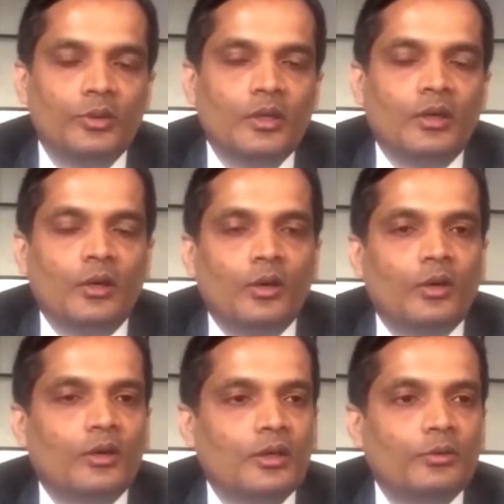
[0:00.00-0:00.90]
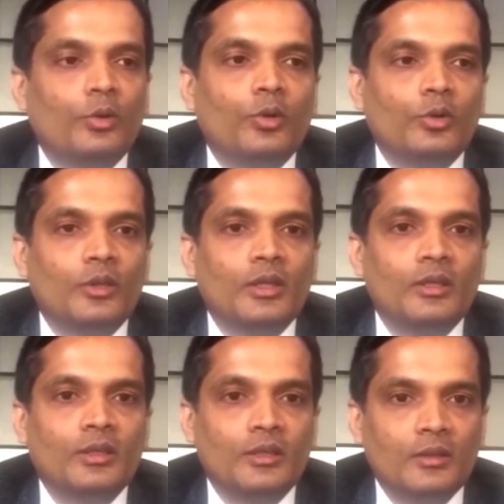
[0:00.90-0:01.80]
bend and touch the floor?
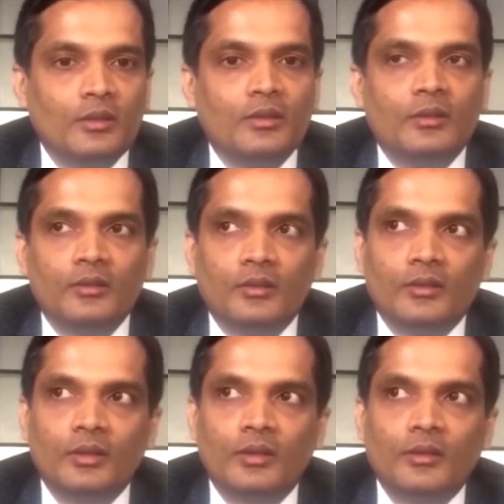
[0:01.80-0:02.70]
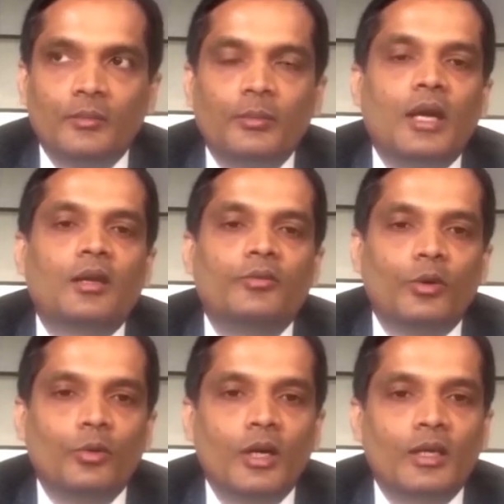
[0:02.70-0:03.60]
It is not done
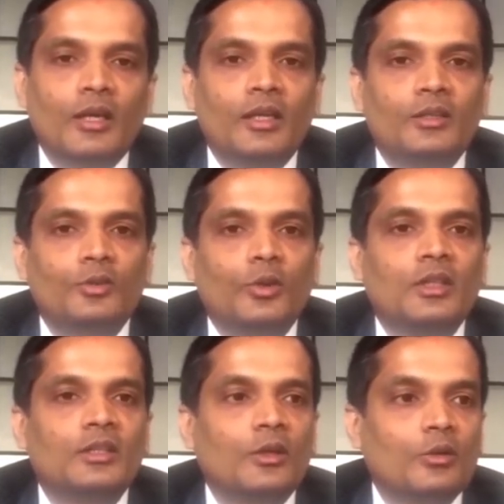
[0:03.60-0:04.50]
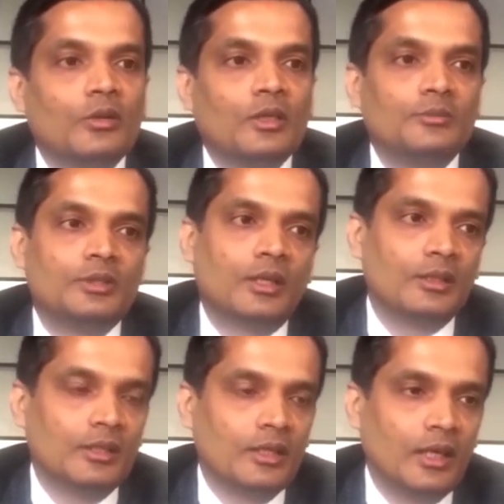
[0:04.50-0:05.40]
every day. Rather, we can count the number of
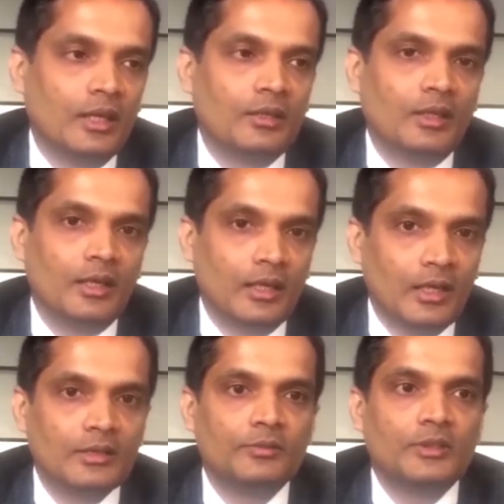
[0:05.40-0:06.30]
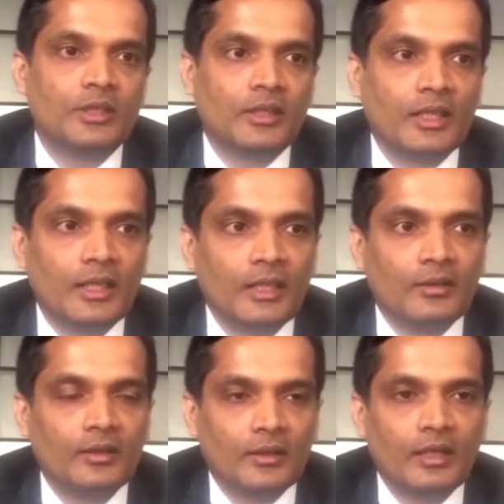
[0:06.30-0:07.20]
times we have done this from plus two days.
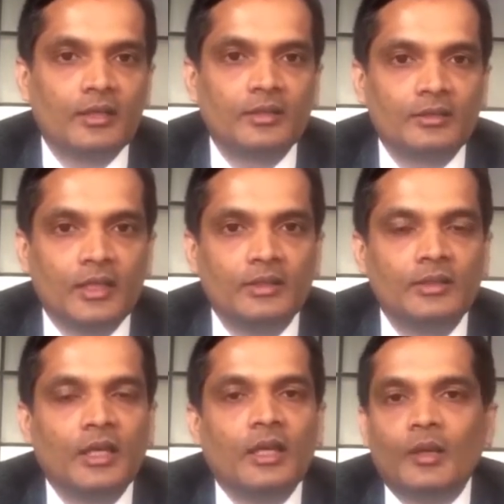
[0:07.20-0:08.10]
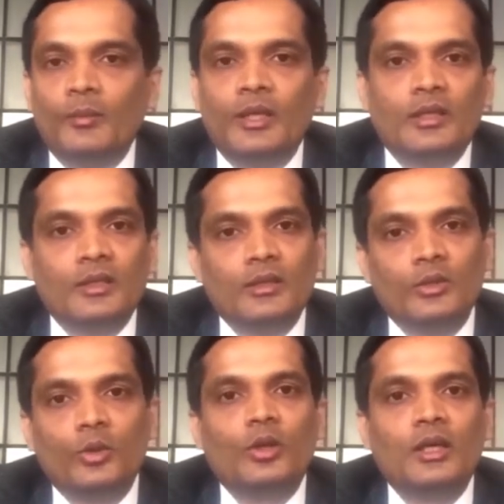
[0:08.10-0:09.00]
So if you want to have
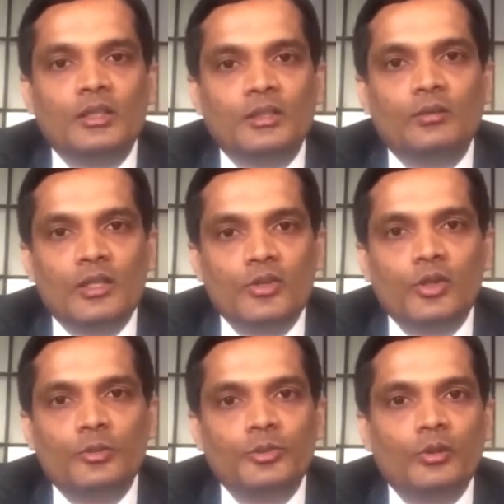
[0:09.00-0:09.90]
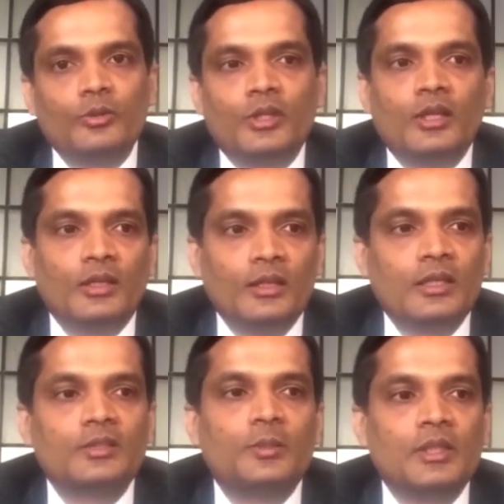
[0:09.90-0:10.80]
prevention
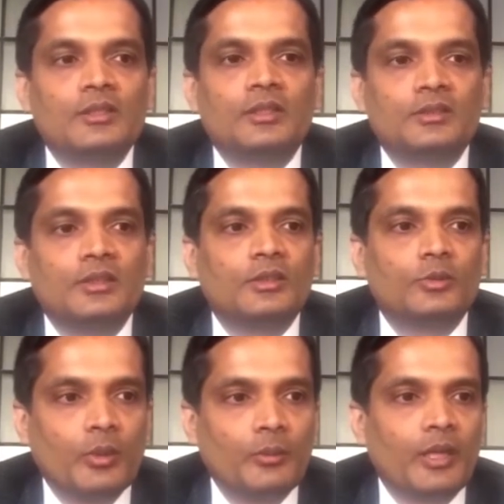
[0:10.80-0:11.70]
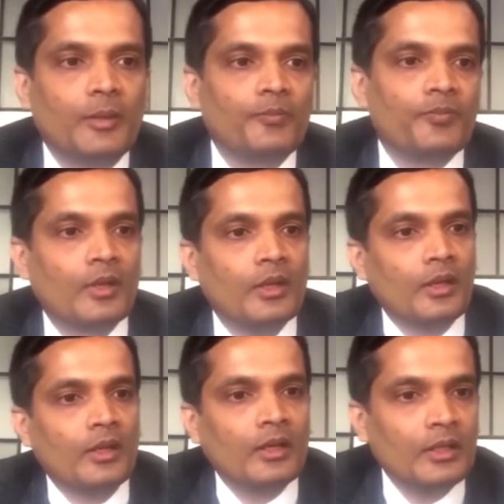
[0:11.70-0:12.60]
or looking after
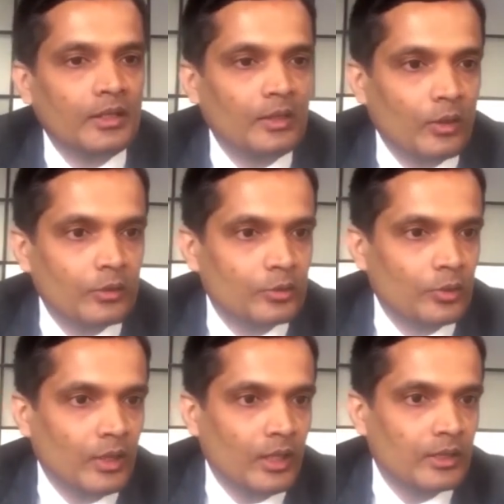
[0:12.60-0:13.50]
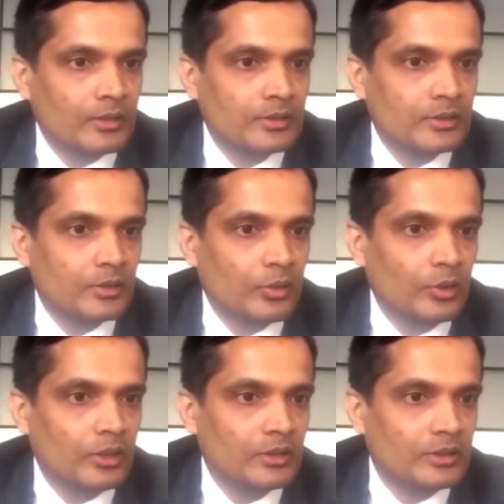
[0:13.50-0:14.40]
your back, I think the
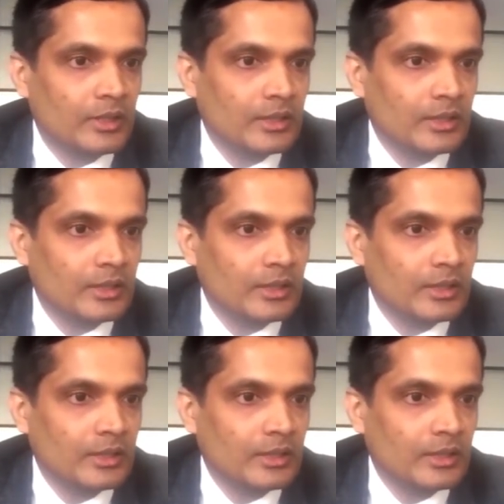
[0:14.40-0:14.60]
only